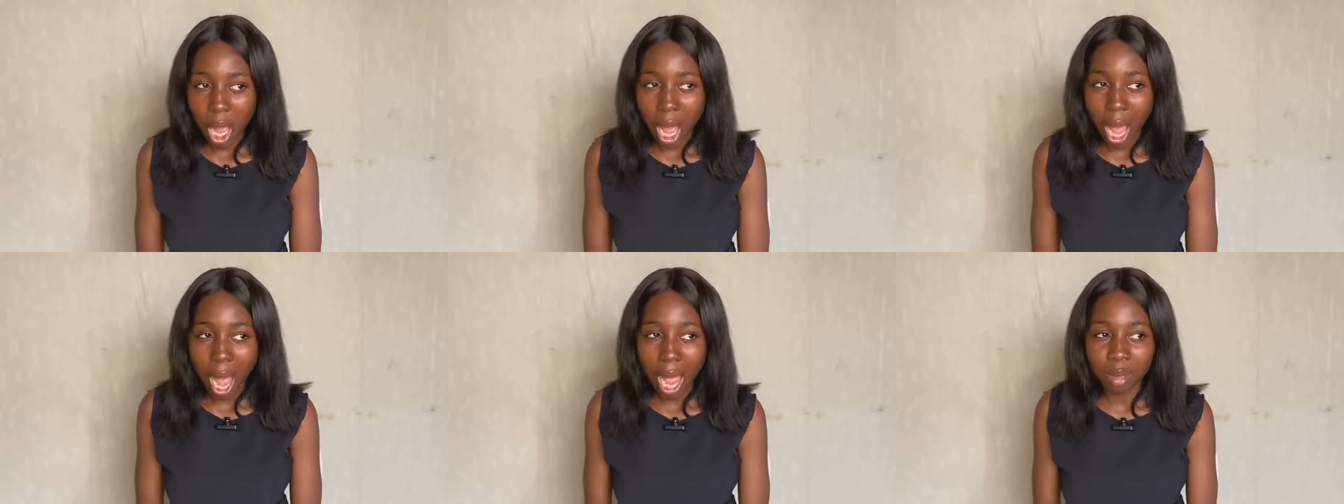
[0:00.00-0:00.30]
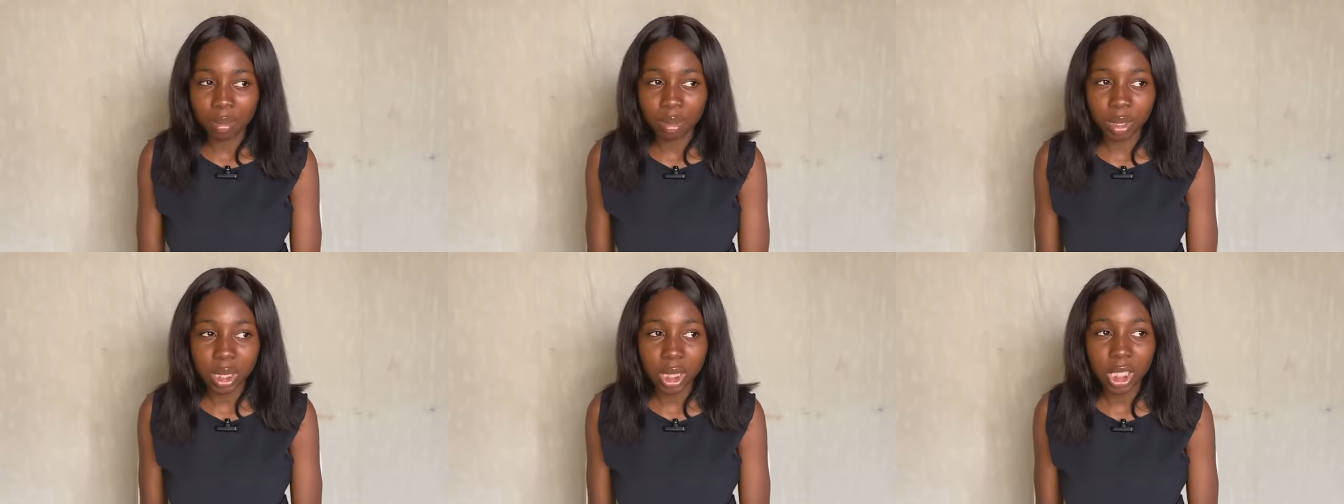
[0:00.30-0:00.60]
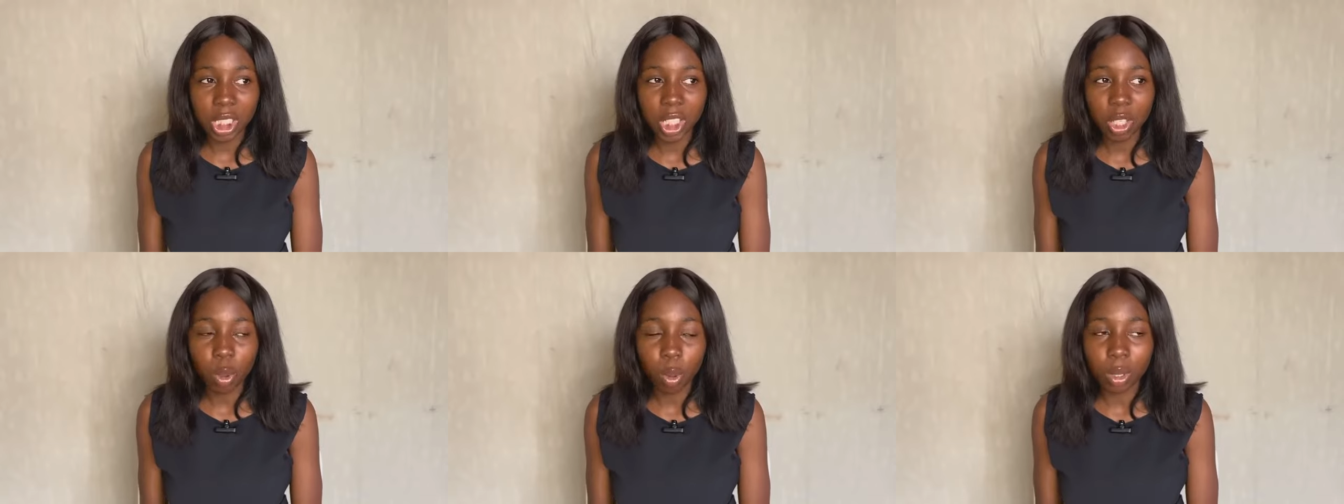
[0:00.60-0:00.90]
I
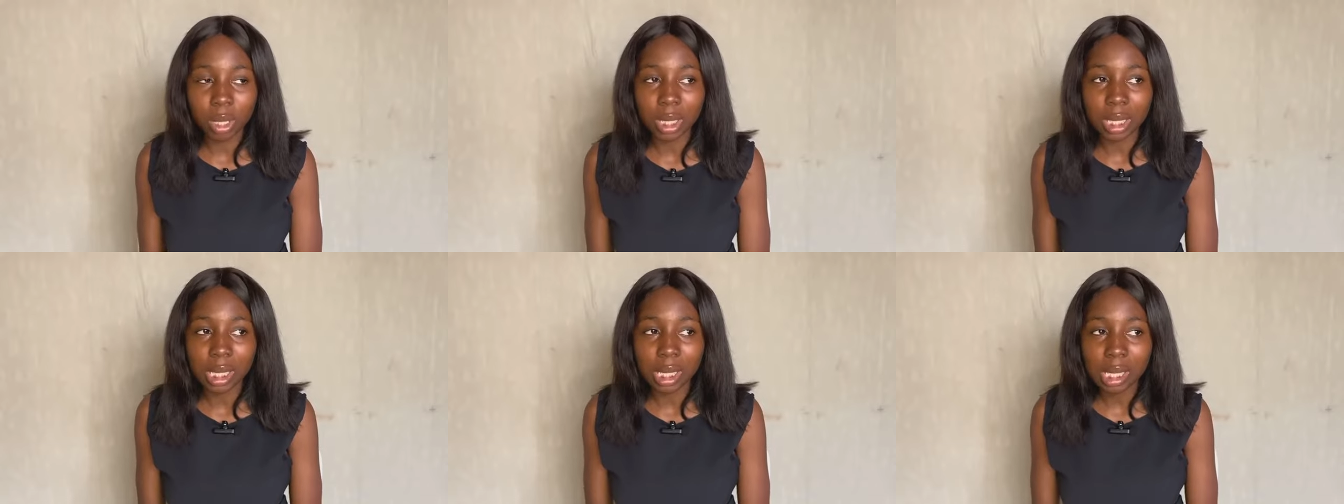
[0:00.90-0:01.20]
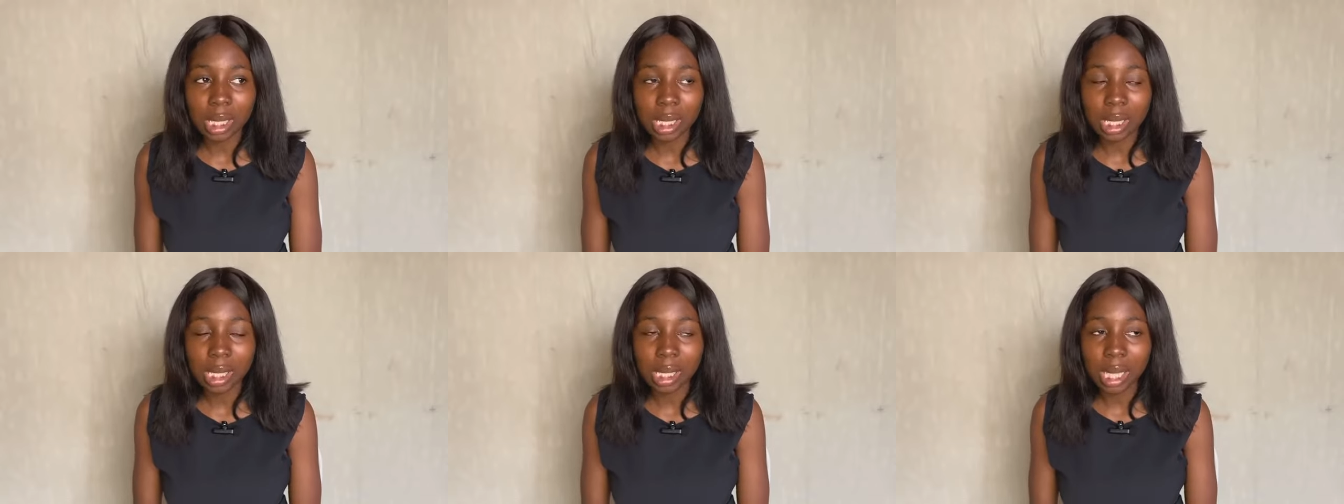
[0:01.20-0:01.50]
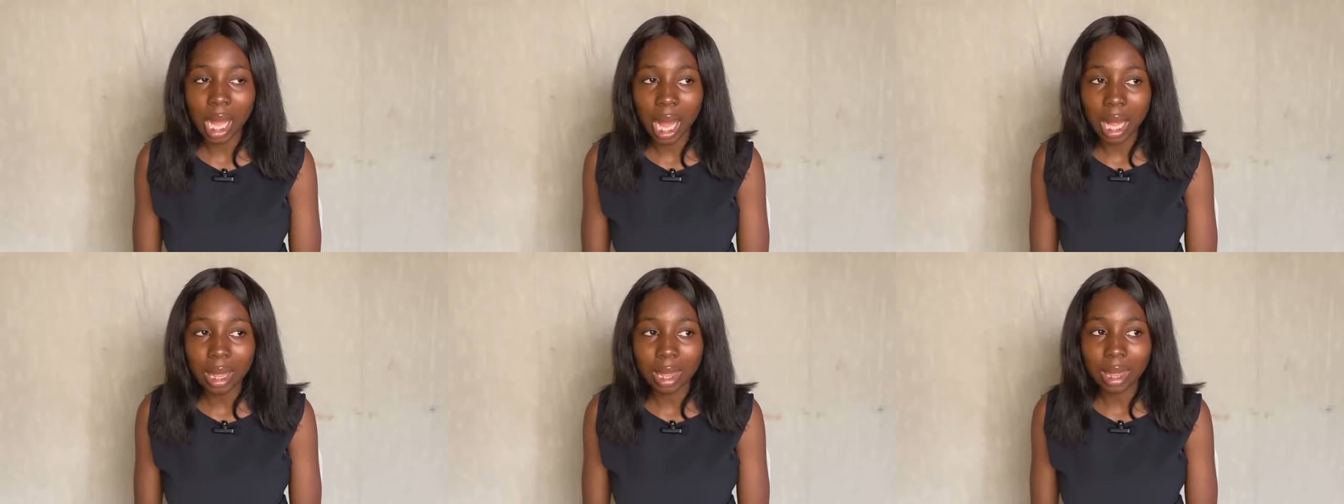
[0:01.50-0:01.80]
really didn't
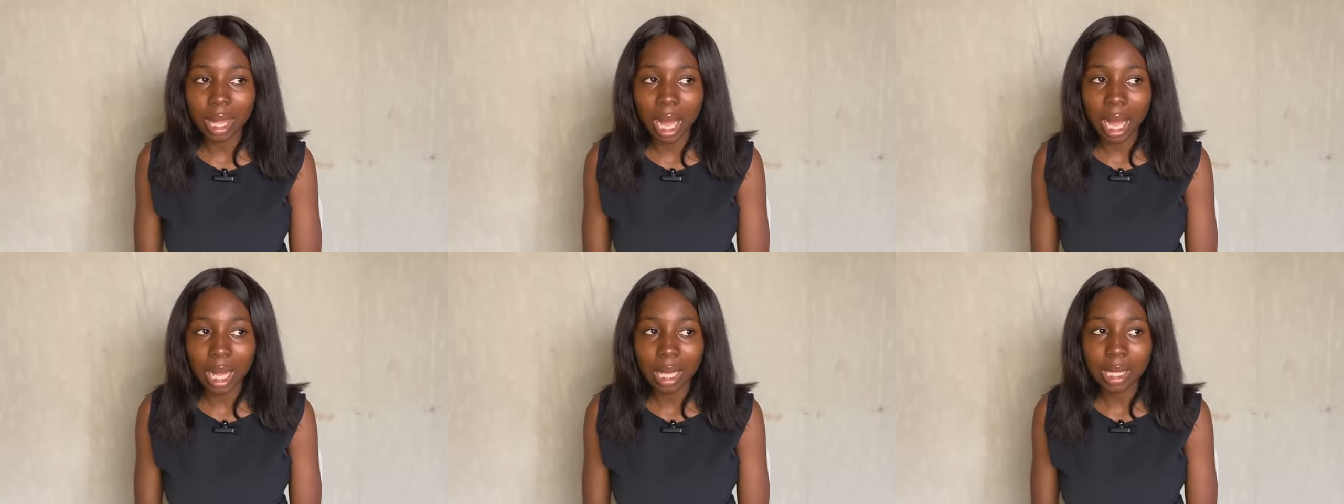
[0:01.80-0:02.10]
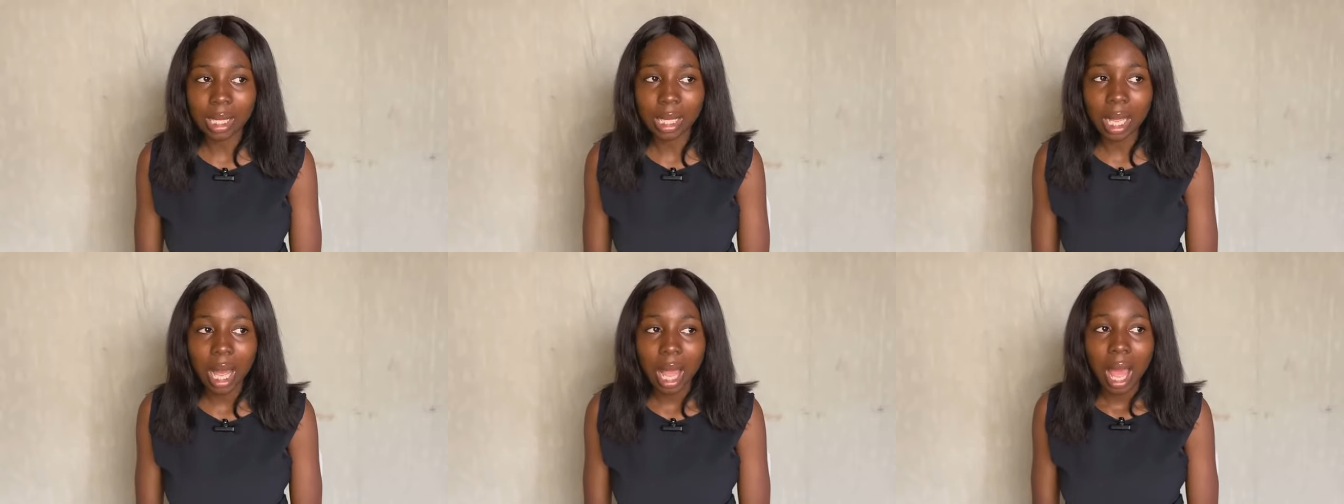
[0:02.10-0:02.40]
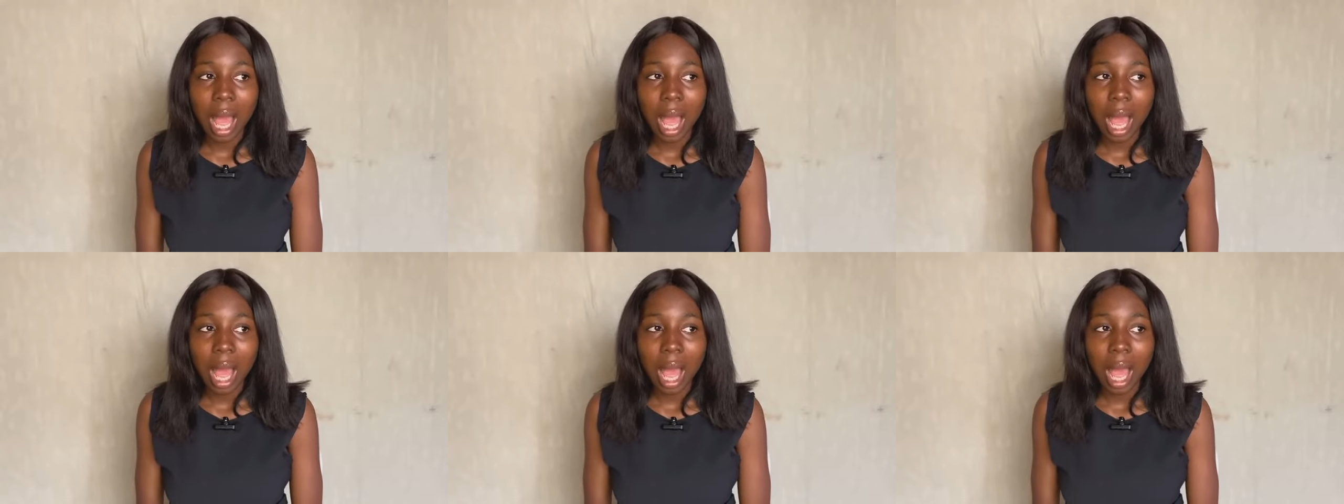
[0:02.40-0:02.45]
understand that.